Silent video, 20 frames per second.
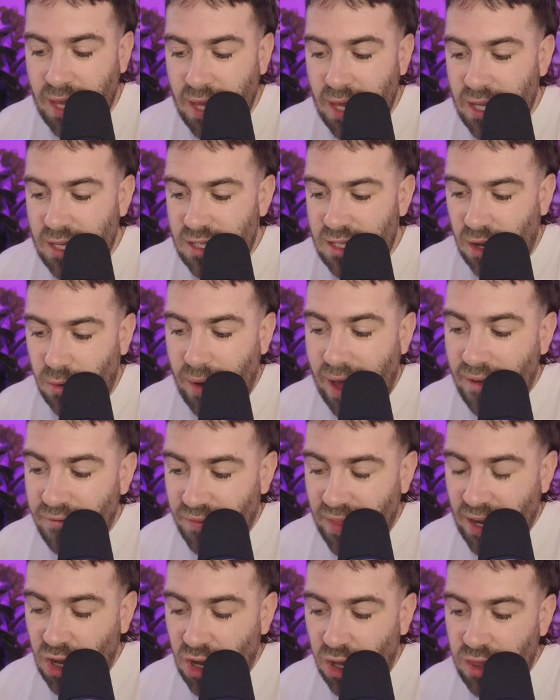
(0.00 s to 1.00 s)
So have they
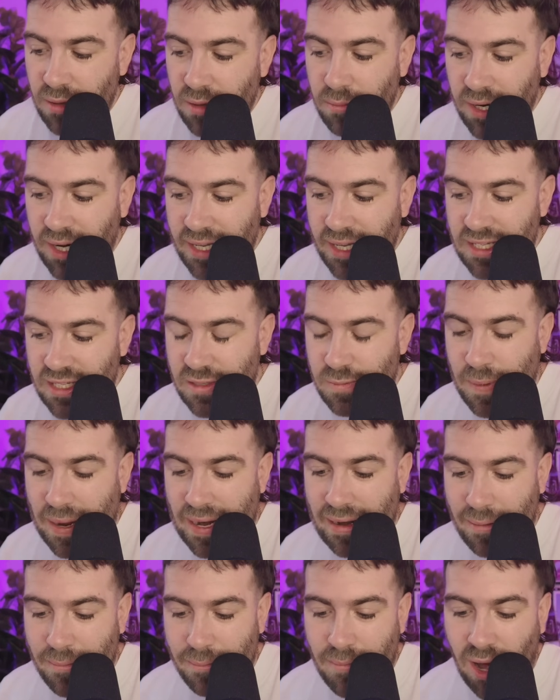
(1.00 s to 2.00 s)
got the money to spend
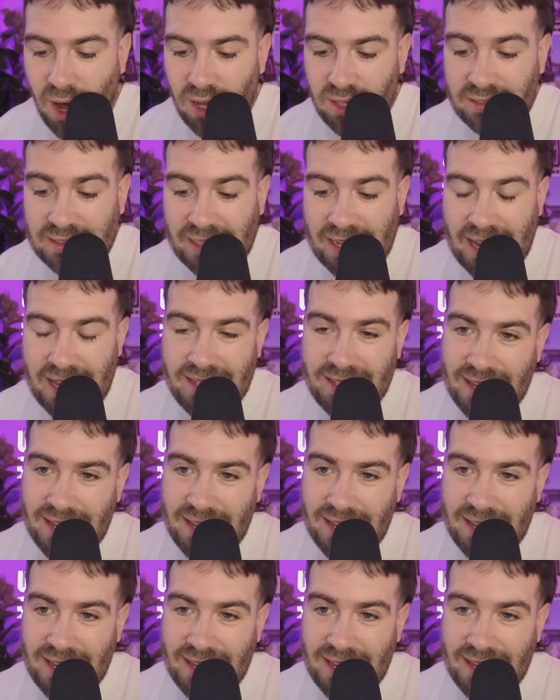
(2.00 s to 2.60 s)
on Martinez?